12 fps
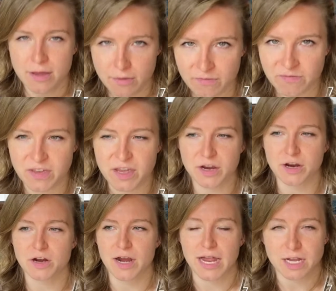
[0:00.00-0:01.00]

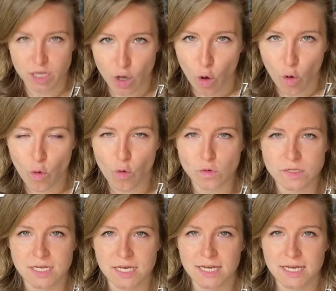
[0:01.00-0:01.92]
fear and cold